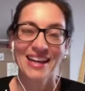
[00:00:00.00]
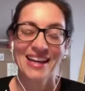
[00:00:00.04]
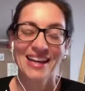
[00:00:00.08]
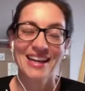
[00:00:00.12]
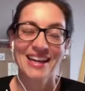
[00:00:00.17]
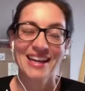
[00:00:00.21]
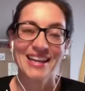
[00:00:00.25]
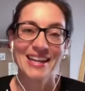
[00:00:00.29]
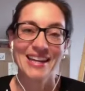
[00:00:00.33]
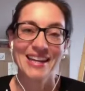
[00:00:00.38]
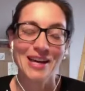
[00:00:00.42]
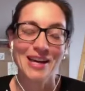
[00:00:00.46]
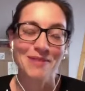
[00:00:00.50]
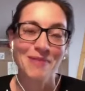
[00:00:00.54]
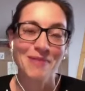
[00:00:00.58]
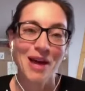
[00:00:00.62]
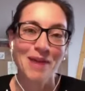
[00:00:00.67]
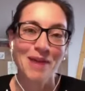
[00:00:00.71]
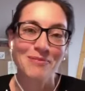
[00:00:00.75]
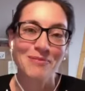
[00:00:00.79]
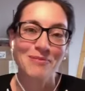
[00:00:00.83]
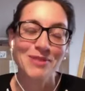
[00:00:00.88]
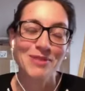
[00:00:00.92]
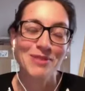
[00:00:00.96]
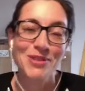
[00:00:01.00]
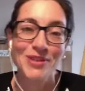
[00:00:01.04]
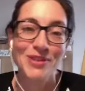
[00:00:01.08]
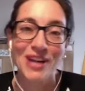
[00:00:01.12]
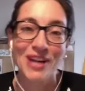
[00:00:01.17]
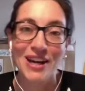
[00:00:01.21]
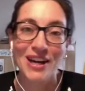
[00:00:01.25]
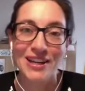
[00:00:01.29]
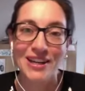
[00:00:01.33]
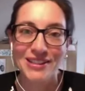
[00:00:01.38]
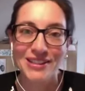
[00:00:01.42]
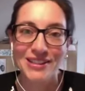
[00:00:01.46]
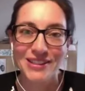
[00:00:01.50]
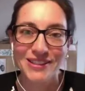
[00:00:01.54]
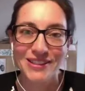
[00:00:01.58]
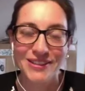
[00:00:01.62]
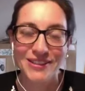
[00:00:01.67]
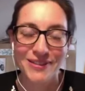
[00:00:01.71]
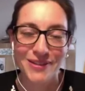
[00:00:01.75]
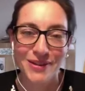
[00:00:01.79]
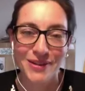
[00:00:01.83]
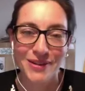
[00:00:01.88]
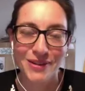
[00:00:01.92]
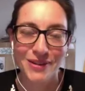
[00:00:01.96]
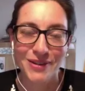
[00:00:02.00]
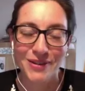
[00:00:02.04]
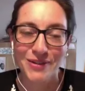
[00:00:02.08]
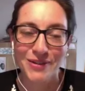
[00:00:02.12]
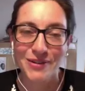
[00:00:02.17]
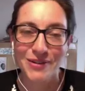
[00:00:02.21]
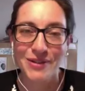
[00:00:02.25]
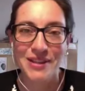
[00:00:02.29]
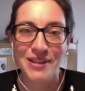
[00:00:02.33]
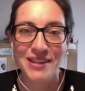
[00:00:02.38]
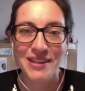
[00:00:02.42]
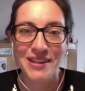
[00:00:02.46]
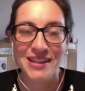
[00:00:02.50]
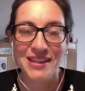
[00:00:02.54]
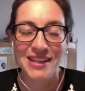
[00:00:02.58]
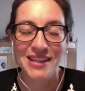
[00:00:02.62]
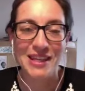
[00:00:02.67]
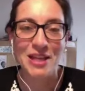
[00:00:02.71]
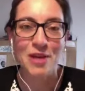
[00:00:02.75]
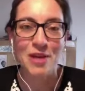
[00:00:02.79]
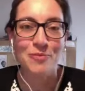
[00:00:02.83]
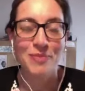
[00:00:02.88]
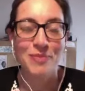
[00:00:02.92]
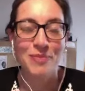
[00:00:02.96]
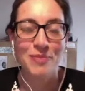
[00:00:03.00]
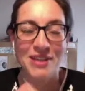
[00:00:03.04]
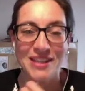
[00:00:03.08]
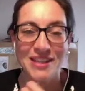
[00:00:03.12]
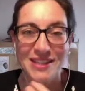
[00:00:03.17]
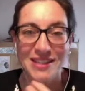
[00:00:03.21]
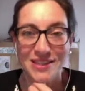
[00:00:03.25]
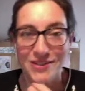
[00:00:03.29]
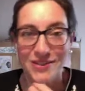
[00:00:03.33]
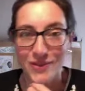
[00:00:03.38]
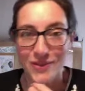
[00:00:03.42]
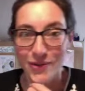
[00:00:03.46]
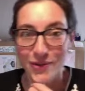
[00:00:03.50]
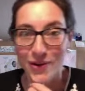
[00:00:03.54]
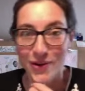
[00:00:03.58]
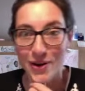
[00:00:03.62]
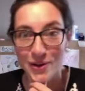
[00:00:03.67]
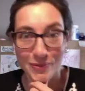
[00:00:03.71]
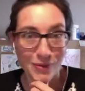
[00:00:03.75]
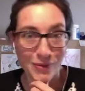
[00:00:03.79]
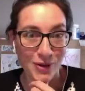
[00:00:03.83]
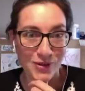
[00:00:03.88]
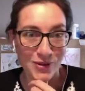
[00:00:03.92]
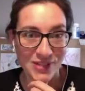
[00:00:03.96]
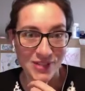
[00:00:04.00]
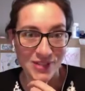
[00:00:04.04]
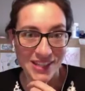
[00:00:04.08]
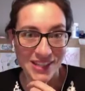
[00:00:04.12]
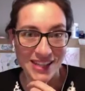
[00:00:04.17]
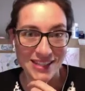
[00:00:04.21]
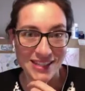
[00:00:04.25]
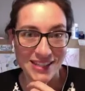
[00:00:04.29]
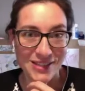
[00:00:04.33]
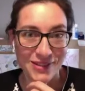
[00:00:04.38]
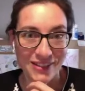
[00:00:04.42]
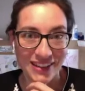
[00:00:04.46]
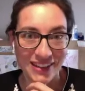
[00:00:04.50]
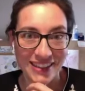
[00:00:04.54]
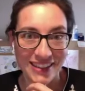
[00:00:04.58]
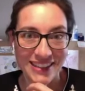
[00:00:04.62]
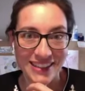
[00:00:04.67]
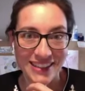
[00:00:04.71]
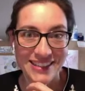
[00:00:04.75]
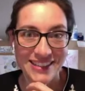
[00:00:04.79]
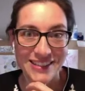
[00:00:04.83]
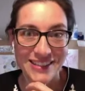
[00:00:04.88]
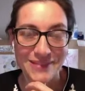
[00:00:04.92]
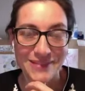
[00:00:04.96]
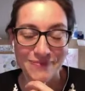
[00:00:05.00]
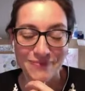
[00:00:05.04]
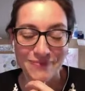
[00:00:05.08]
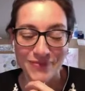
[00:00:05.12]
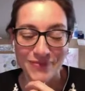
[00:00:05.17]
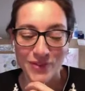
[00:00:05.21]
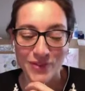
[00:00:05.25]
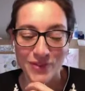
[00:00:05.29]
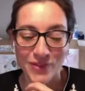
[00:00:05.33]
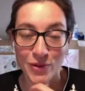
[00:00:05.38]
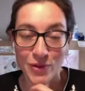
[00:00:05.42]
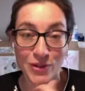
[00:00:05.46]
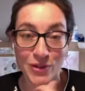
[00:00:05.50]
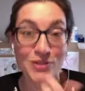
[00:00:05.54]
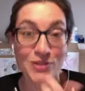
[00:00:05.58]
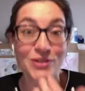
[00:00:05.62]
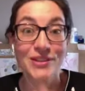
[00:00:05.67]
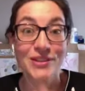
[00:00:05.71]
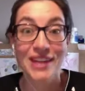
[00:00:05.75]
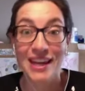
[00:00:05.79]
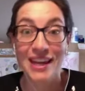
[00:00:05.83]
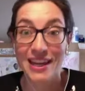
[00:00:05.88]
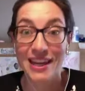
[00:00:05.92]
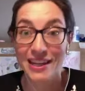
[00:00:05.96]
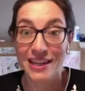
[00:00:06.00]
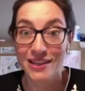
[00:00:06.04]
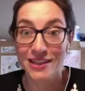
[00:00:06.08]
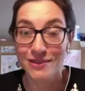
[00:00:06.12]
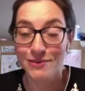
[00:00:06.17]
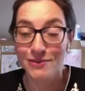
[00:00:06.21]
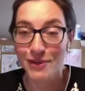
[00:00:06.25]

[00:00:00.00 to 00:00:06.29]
And I'm happy to guide you through the inner peace drawing process tonight or today,